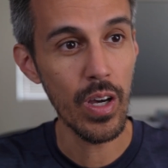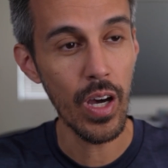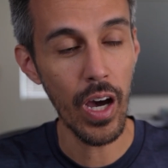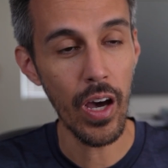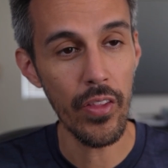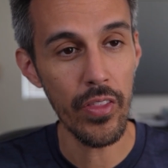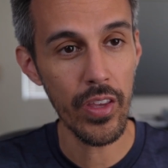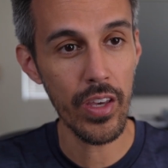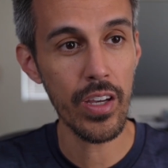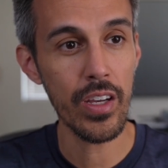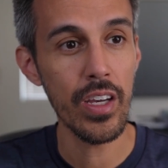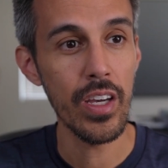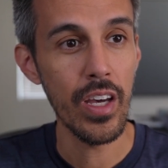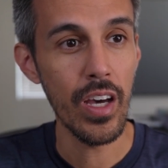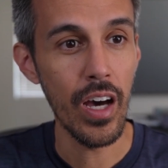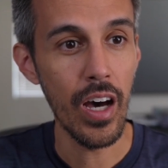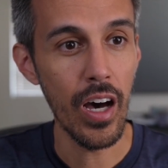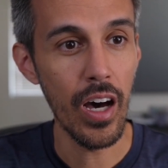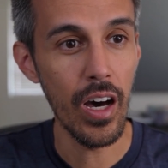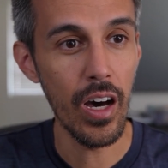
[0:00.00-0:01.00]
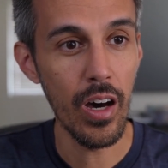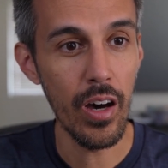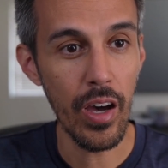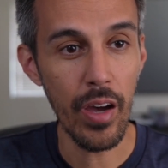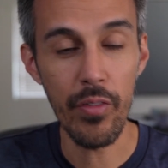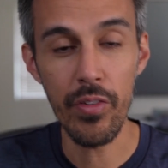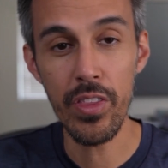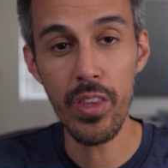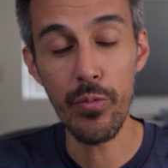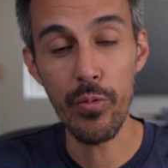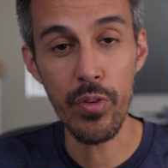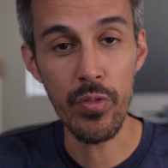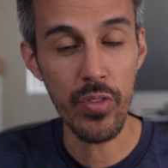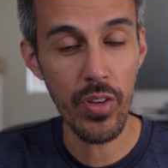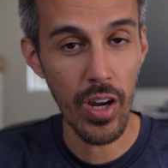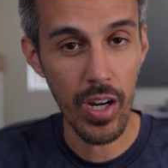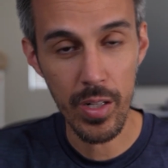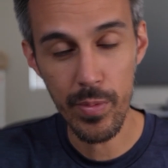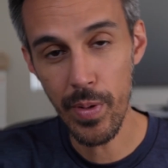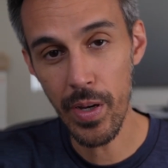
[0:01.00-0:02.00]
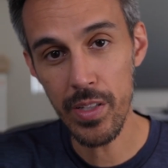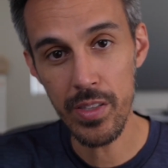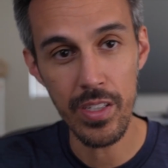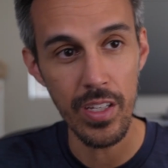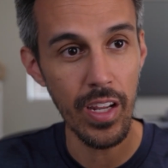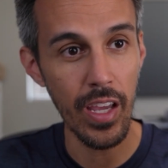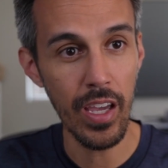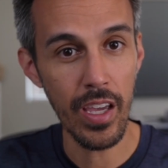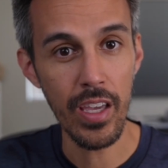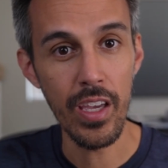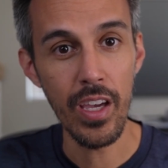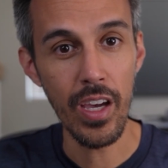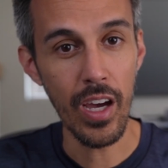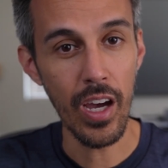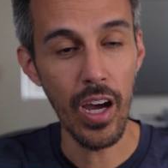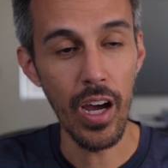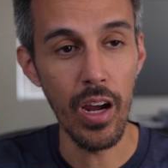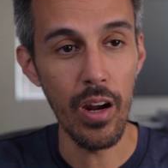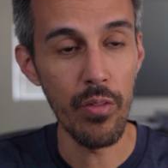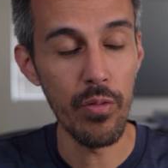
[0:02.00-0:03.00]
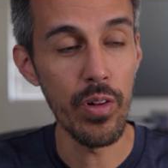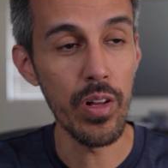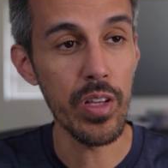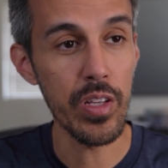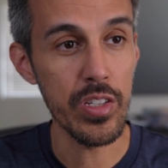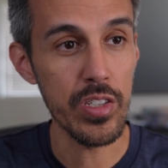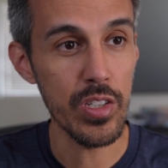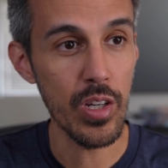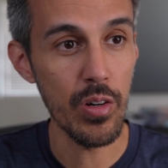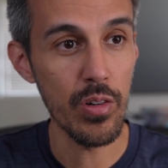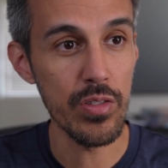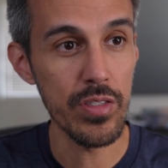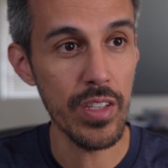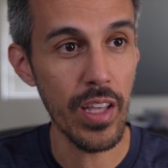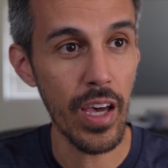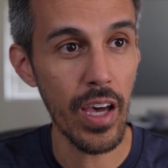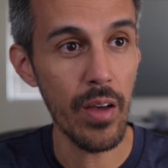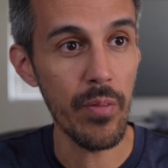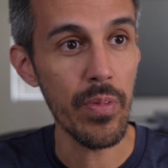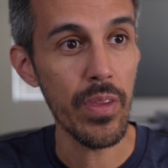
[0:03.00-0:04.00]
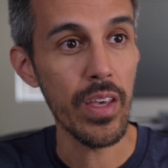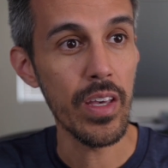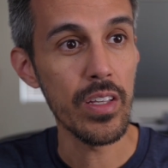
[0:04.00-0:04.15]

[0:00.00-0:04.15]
I think everything we've talked about today really shows that.